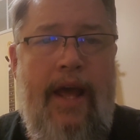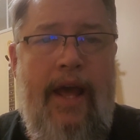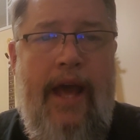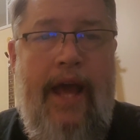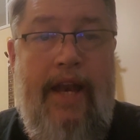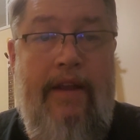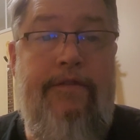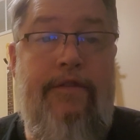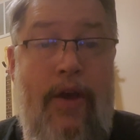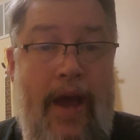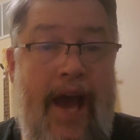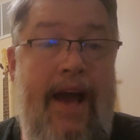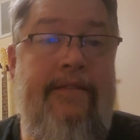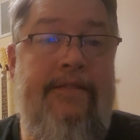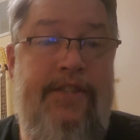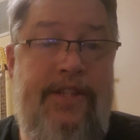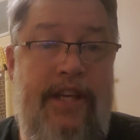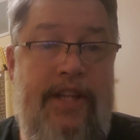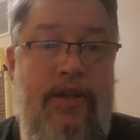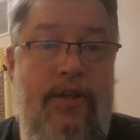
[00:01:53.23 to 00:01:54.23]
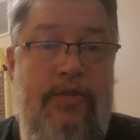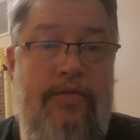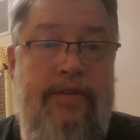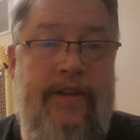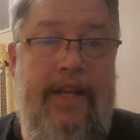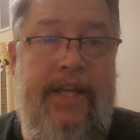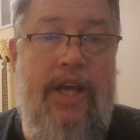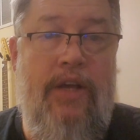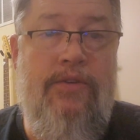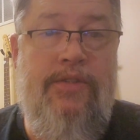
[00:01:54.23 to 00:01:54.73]
And if you have seen those
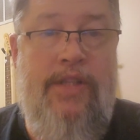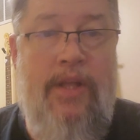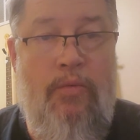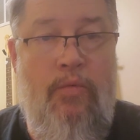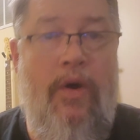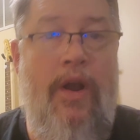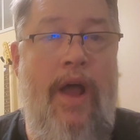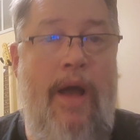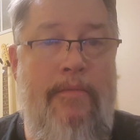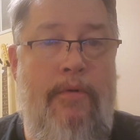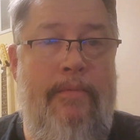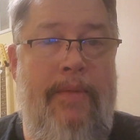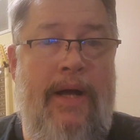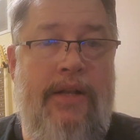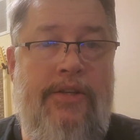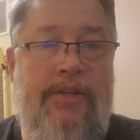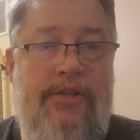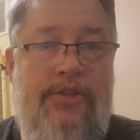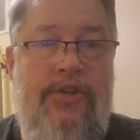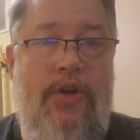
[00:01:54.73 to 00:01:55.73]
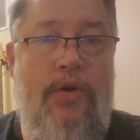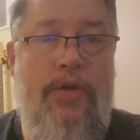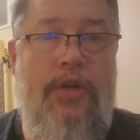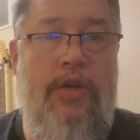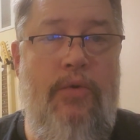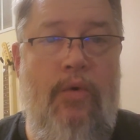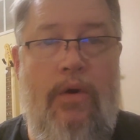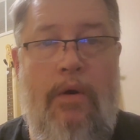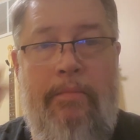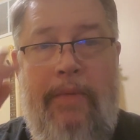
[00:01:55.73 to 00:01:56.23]
videos, then what I'm about to show
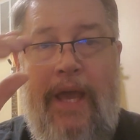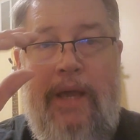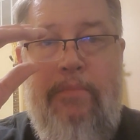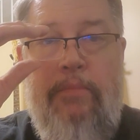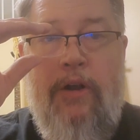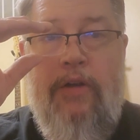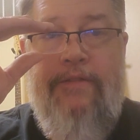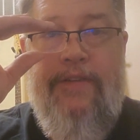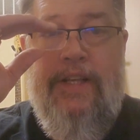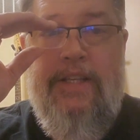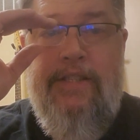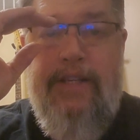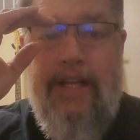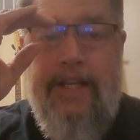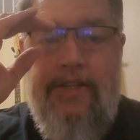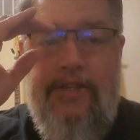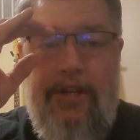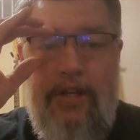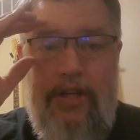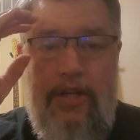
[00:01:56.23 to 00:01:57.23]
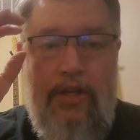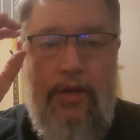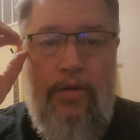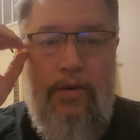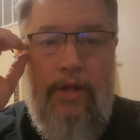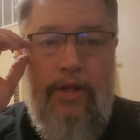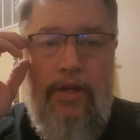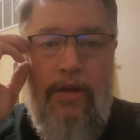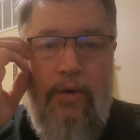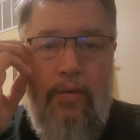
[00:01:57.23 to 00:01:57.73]
you will make perfect sense to
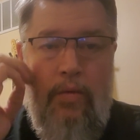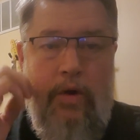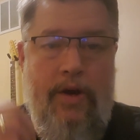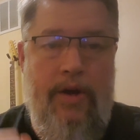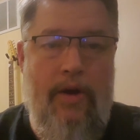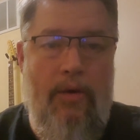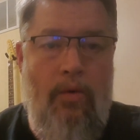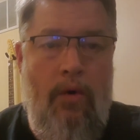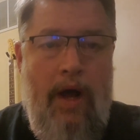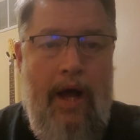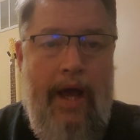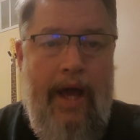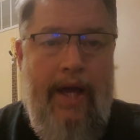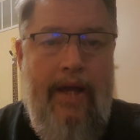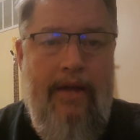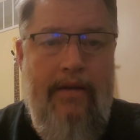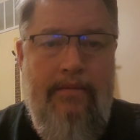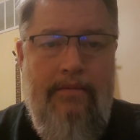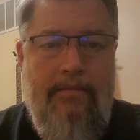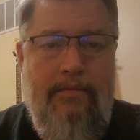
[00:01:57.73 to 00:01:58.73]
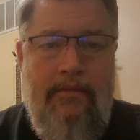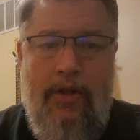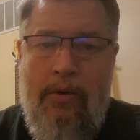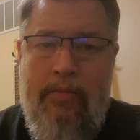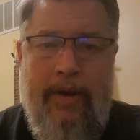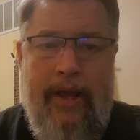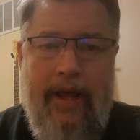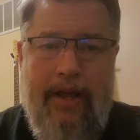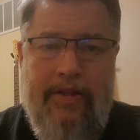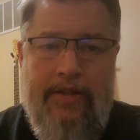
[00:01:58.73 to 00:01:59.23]
you, and you'll wonder why
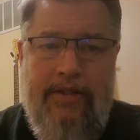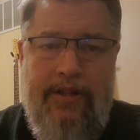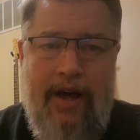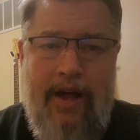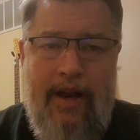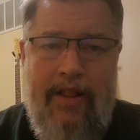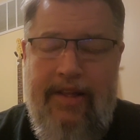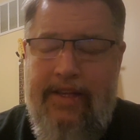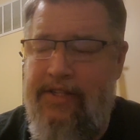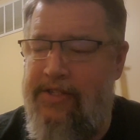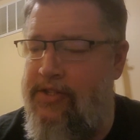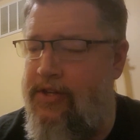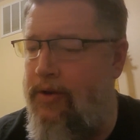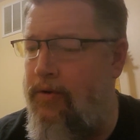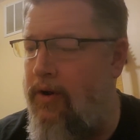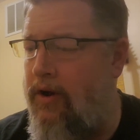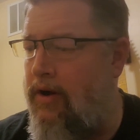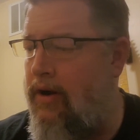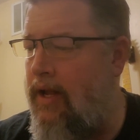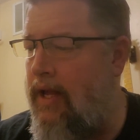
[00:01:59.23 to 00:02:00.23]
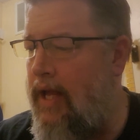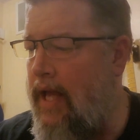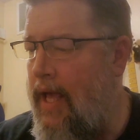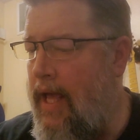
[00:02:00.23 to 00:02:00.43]
nobody else thought of this sooner.